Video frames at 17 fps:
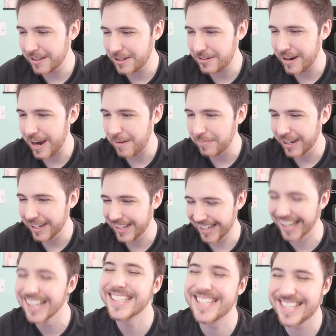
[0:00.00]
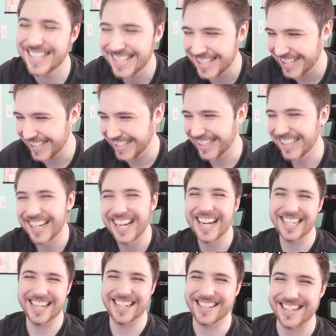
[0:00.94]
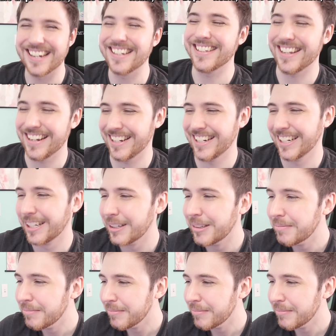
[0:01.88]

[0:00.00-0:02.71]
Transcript: me the trap, I guess. Yes, I said it.